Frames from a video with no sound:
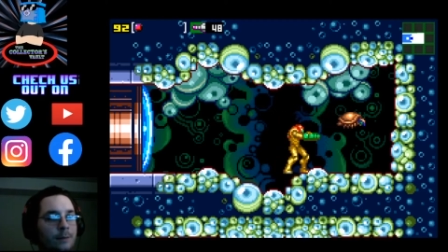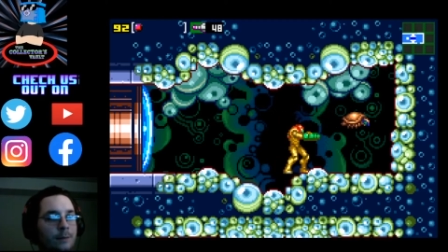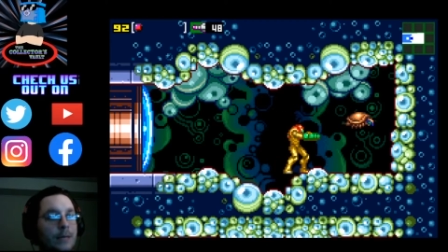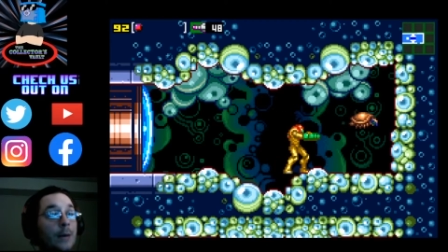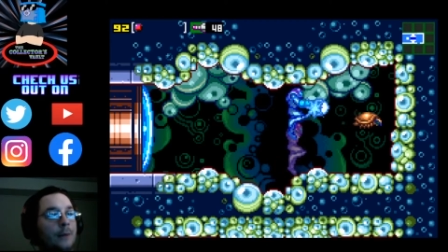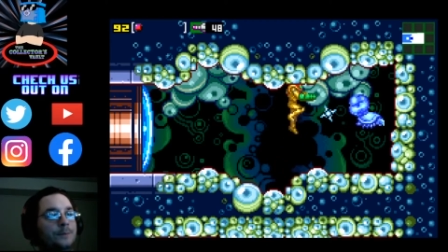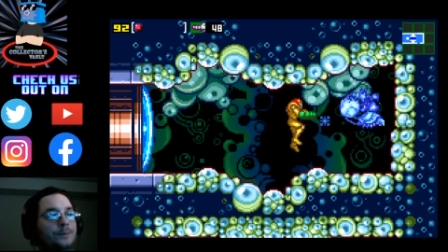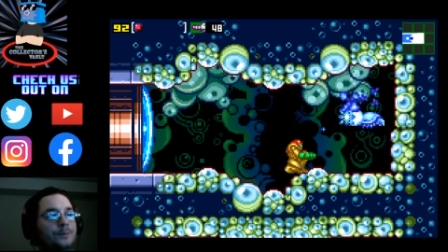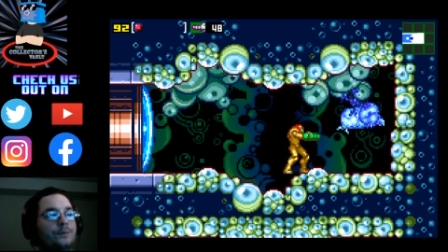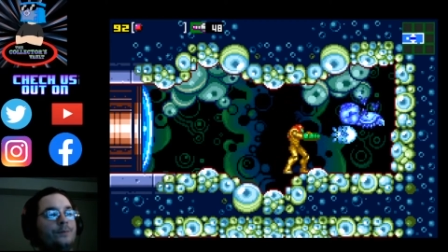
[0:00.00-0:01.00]
Anyway,
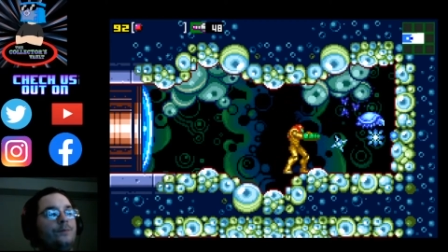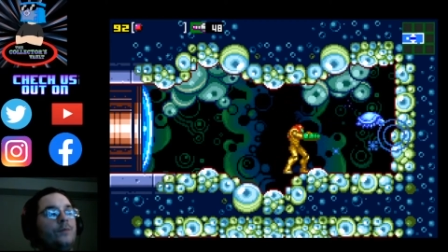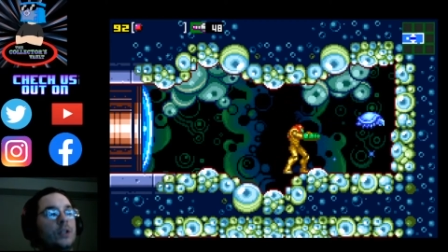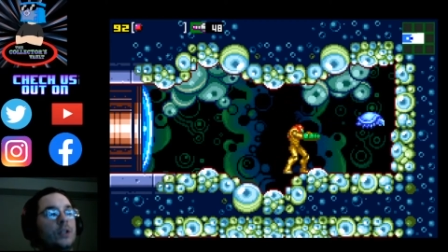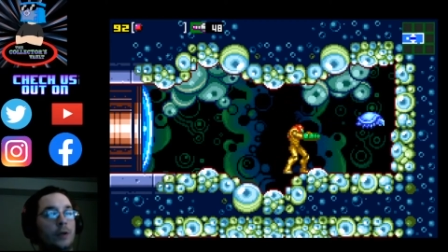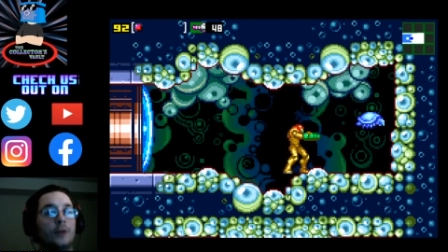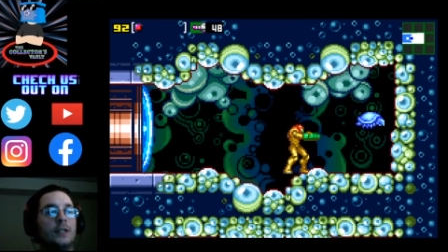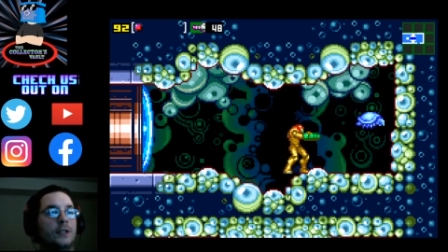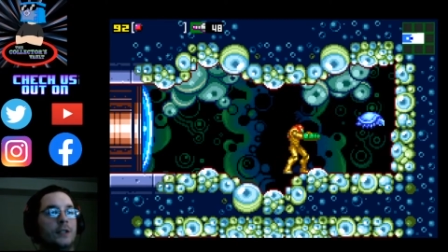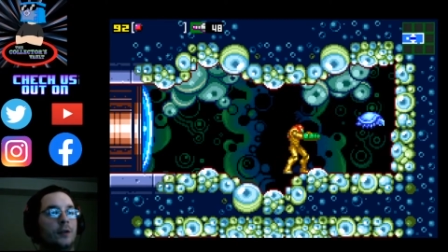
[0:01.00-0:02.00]
so here's
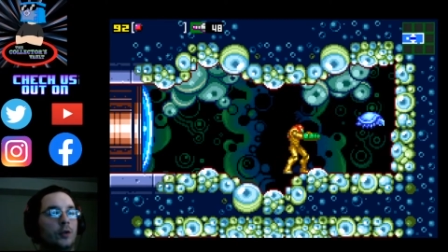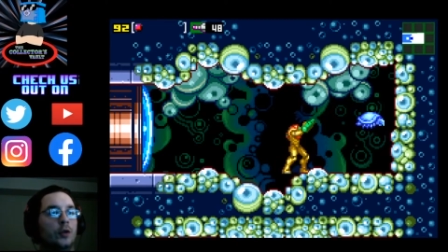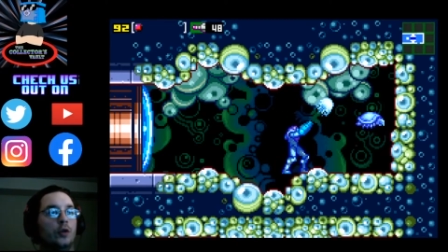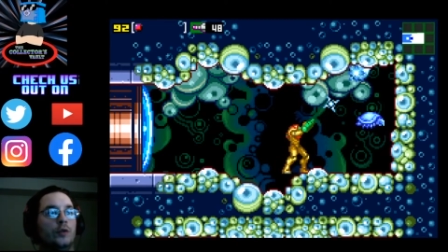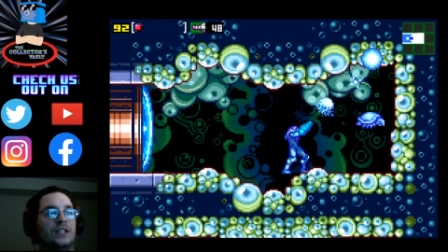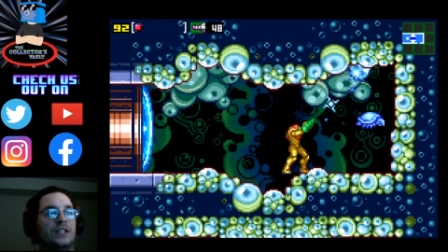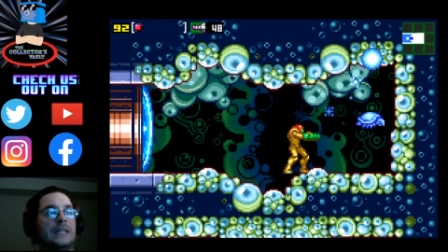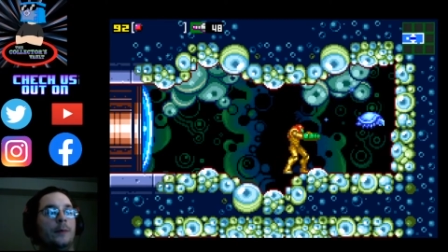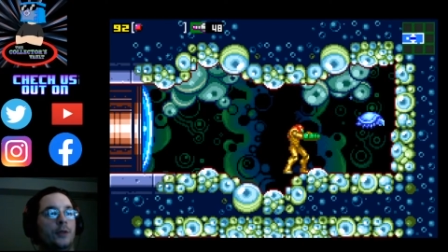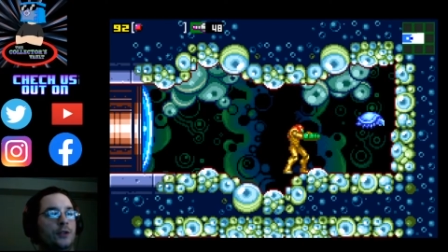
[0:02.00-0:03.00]
actually a really cool little
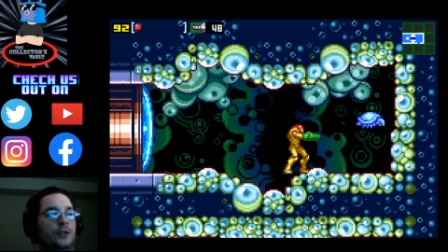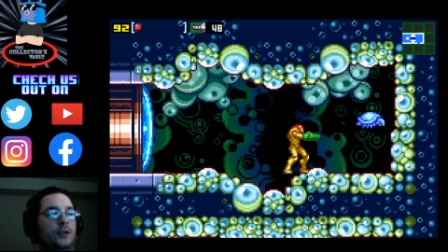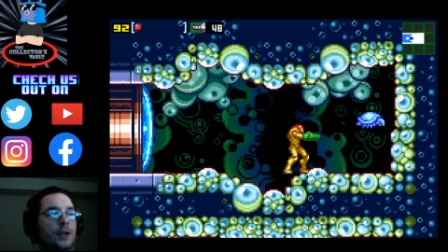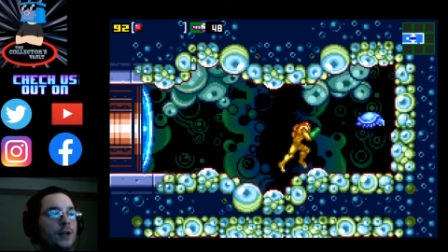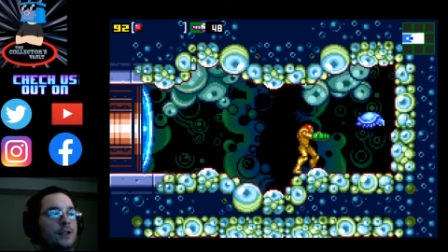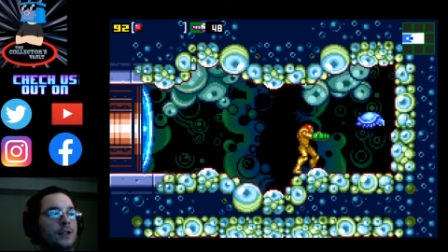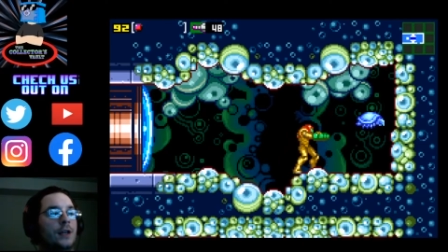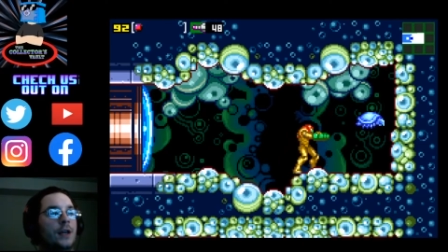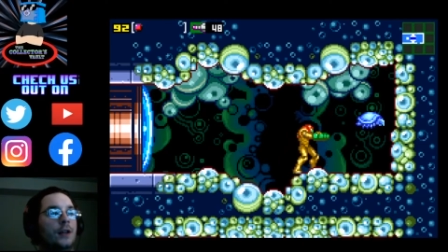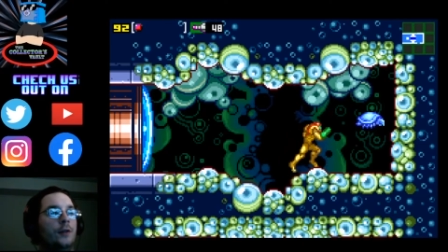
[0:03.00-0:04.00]
skip I want to show you guys.
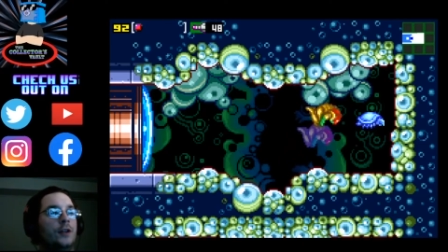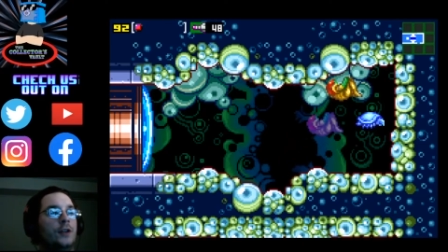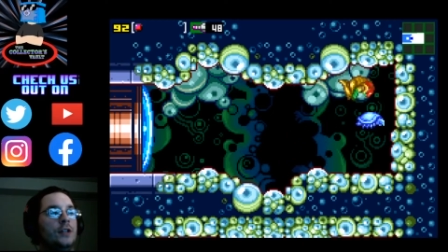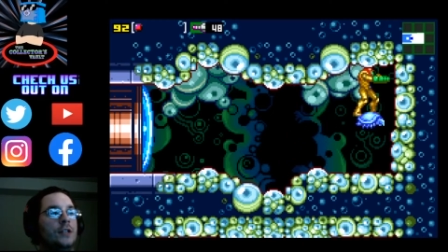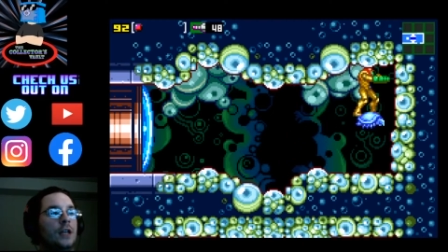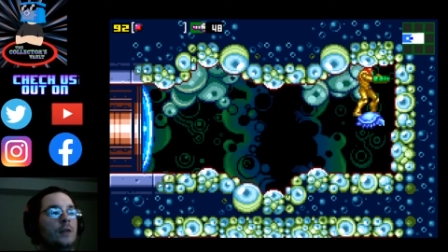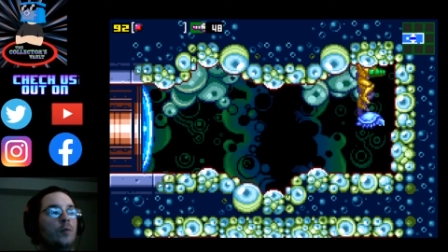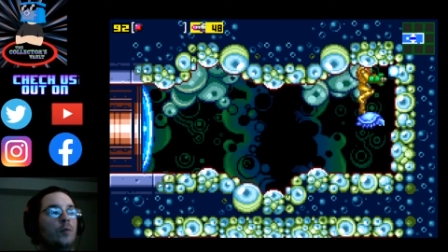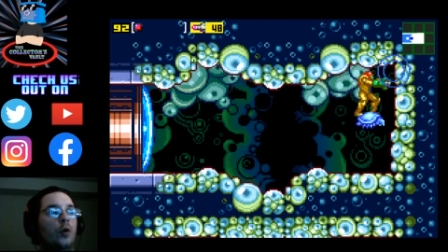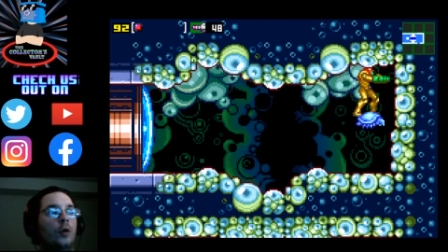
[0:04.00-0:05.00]
There actually is a
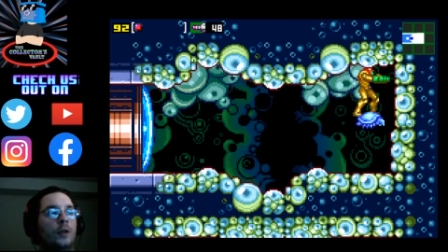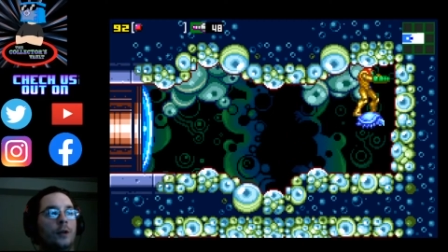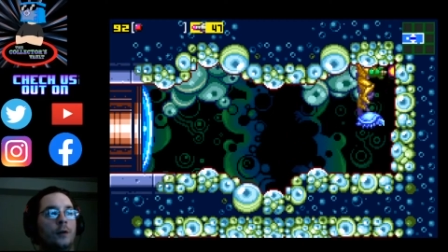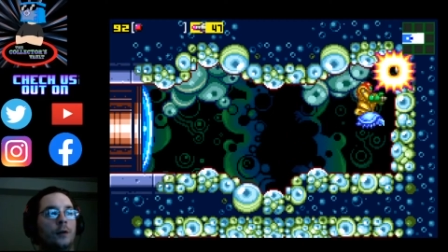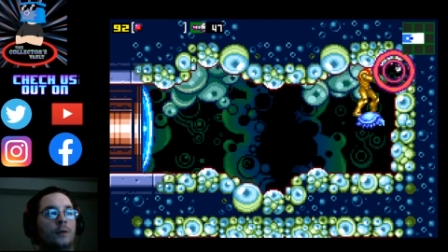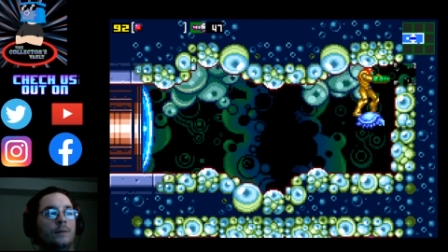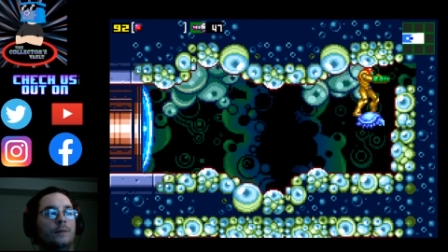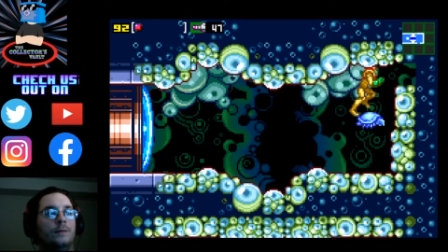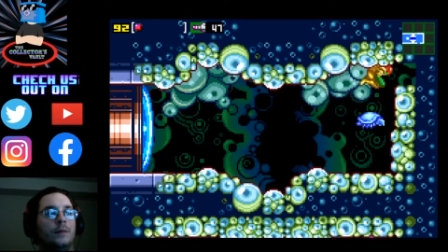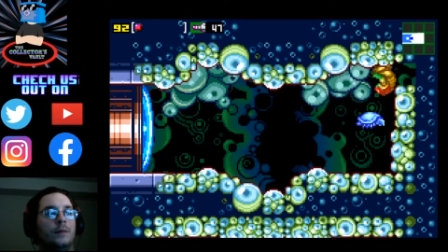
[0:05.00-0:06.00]
hidden wall here
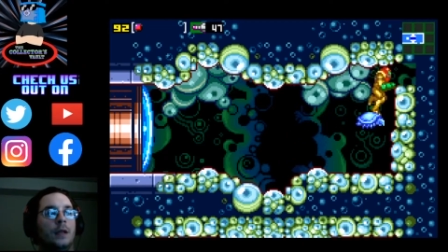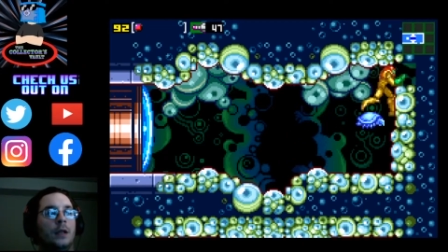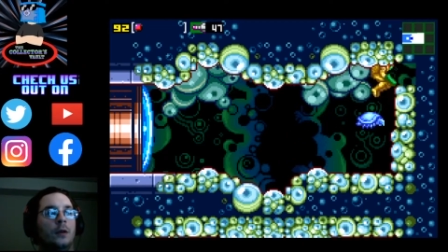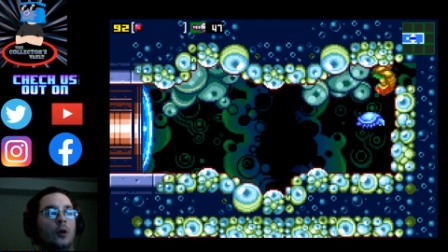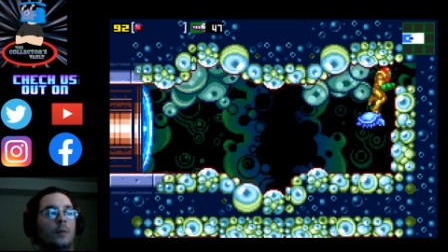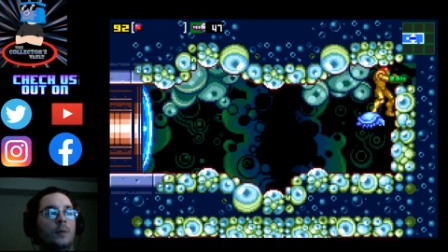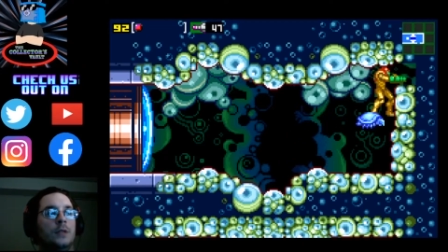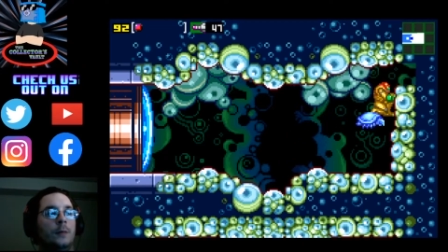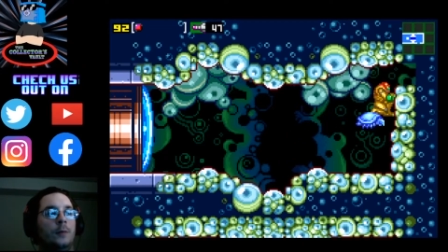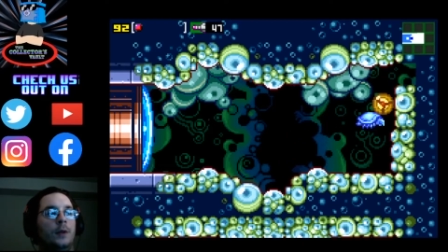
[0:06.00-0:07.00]
that opens
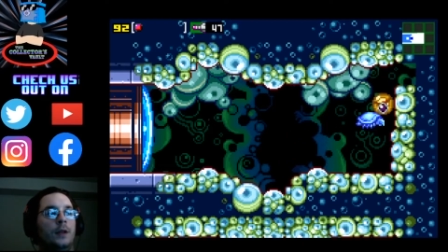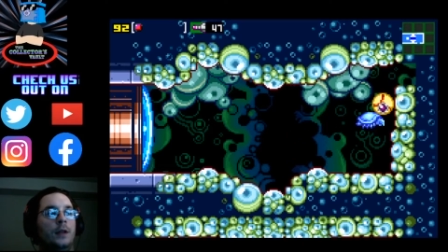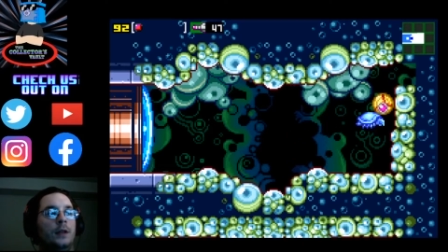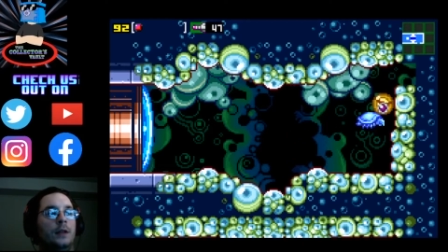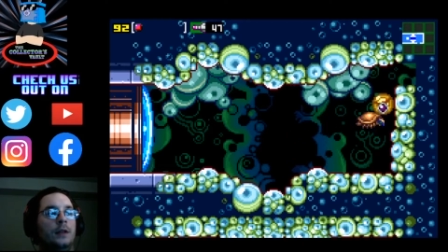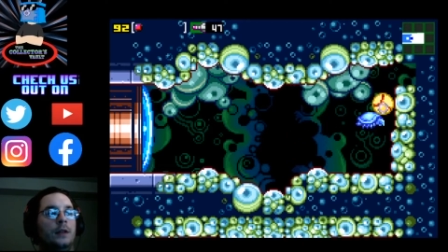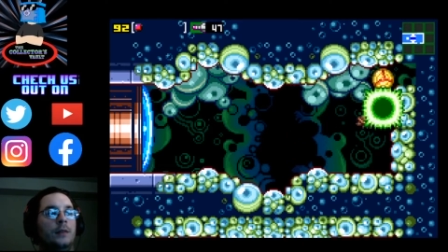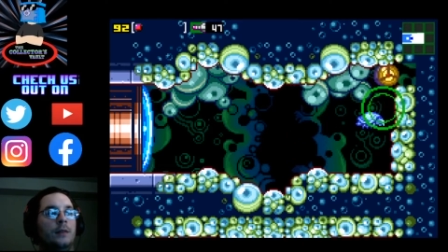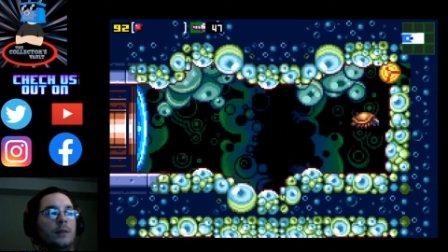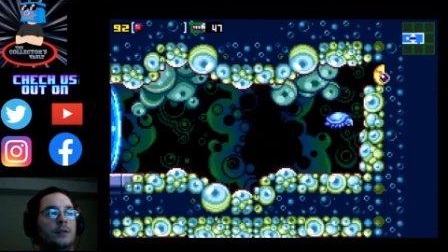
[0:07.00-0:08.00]
up
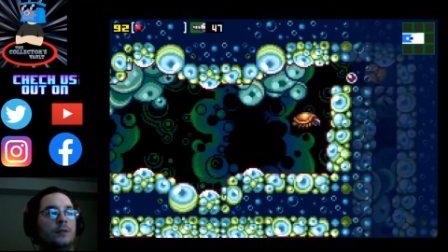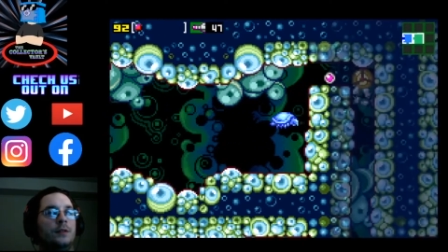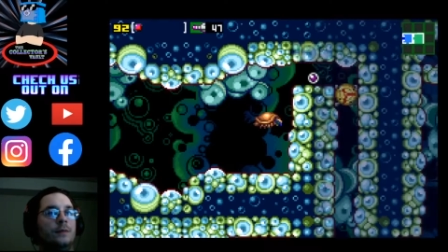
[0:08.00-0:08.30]
with missiles,